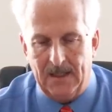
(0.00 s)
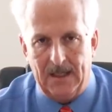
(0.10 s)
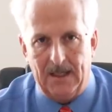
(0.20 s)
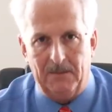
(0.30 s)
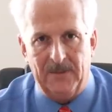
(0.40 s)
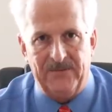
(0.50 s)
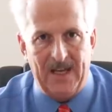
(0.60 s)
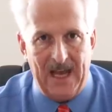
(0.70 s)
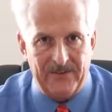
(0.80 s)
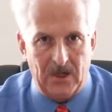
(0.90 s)
Um, if
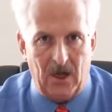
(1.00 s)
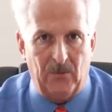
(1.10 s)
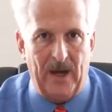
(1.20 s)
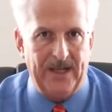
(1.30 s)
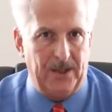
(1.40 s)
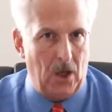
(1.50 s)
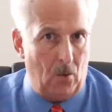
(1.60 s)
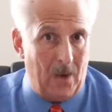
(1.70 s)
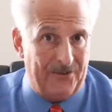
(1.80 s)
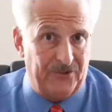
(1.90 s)
you haven't already,
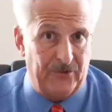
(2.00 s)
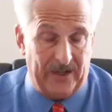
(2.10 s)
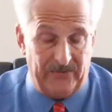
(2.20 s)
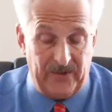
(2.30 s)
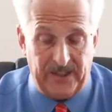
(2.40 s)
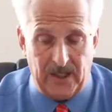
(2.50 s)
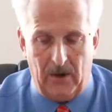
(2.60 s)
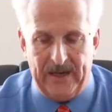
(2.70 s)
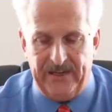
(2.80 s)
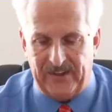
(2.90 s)
go watch Greg's
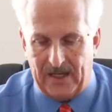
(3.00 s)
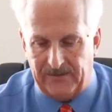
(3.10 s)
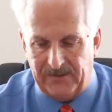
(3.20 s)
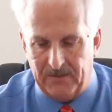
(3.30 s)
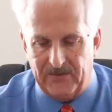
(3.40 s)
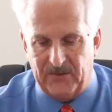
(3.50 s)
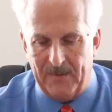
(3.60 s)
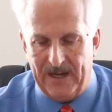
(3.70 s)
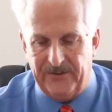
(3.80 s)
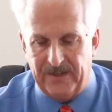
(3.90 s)
video. He's got some
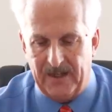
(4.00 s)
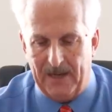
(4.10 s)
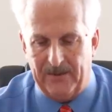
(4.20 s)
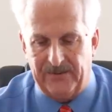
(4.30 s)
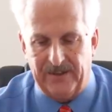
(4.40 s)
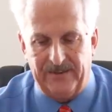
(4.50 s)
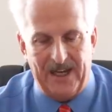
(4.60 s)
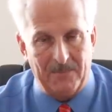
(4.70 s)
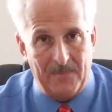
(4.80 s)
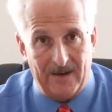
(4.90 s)
information about the
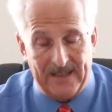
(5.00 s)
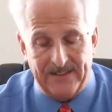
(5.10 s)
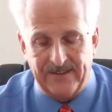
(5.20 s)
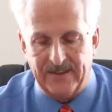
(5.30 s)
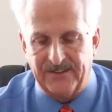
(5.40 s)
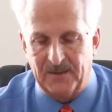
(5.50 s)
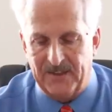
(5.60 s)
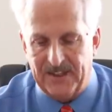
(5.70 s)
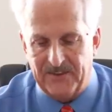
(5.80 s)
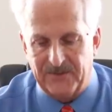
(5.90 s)
debt markets and some
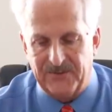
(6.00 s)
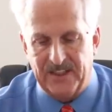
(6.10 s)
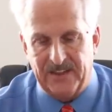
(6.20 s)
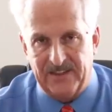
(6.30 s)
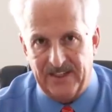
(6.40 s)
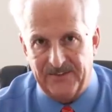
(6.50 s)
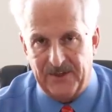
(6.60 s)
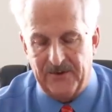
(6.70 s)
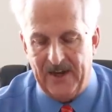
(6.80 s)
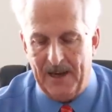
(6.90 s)
of the interesting things
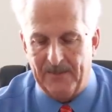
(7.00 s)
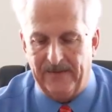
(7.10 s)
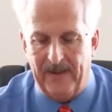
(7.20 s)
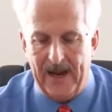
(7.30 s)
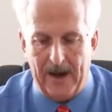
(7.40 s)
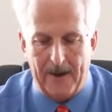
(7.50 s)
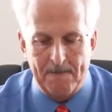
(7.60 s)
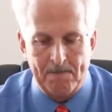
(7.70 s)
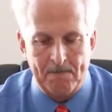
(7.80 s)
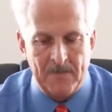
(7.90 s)
that are happening
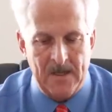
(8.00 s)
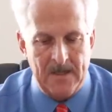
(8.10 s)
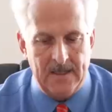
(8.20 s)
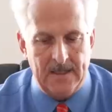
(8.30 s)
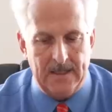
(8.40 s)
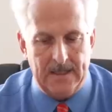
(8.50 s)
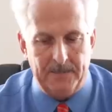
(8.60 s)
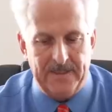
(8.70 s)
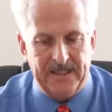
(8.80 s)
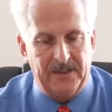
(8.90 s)
there.
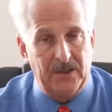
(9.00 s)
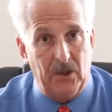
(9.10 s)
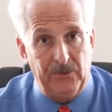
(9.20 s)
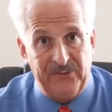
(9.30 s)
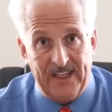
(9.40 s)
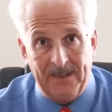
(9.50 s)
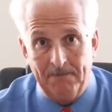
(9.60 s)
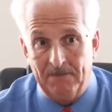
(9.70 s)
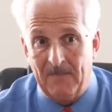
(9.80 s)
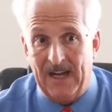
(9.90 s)
Um, in
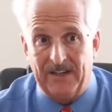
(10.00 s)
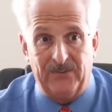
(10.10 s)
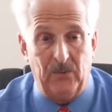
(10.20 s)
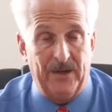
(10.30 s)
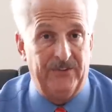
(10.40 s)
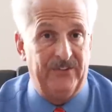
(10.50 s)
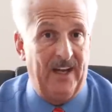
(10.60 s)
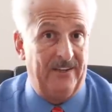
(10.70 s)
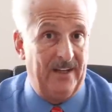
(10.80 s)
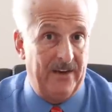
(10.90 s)
closing, I just want to
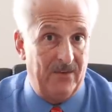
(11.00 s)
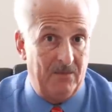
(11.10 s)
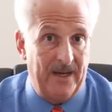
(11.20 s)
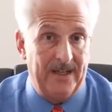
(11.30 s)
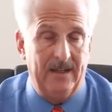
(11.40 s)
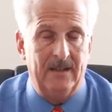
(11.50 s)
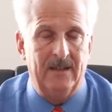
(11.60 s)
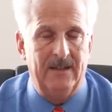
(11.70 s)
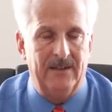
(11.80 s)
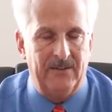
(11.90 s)
say to everybody,
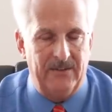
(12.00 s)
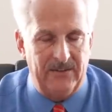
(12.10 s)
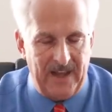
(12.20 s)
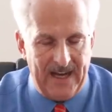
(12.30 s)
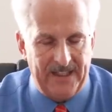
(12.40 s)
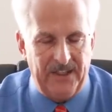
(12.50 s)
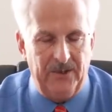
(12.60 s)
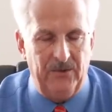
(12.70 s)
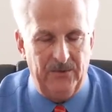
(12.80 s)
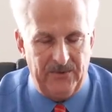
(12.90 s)
Thank
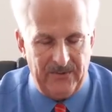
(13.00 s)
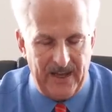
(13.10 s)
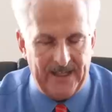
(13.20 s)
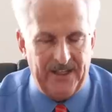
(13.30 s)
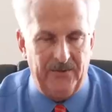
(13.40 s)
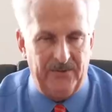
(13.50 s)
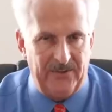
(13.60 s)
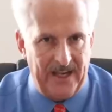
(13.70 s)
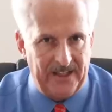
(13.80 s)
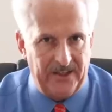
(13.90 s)
you, thank you,
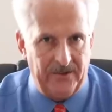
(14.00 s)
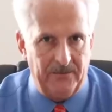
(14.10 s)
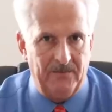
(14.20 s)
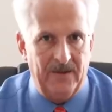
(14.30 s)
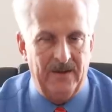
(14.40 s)
thank you